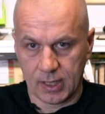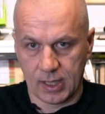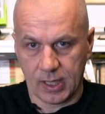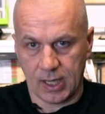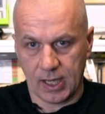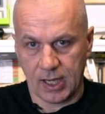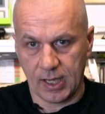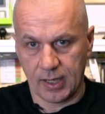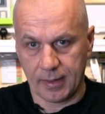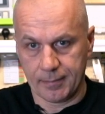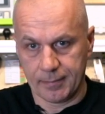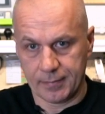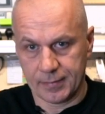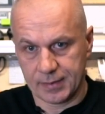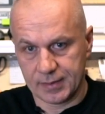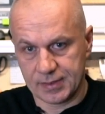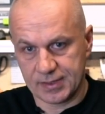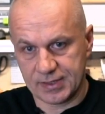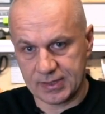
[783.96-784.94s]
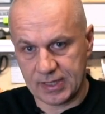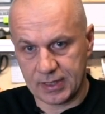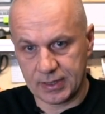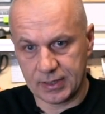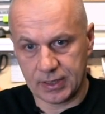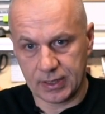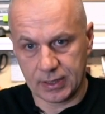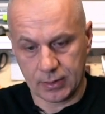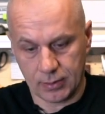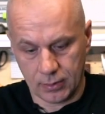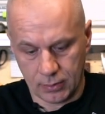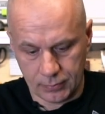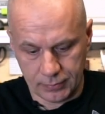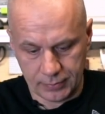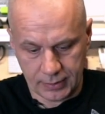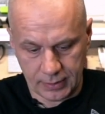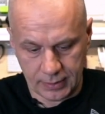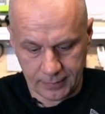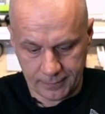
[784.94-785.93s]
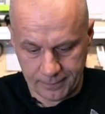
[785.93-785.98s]
I'm sanding on
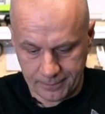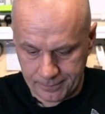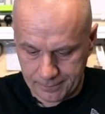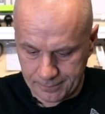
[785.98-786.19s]
the